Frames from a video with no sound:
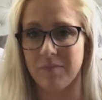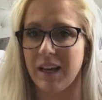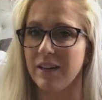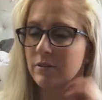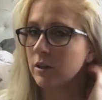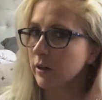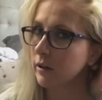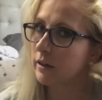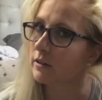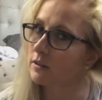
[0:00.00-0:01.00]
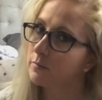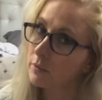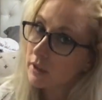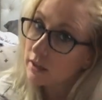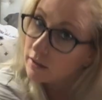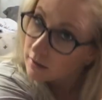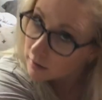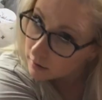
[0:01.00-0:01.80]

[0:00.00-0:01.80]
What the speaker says: I don't know. I don't know how to explain,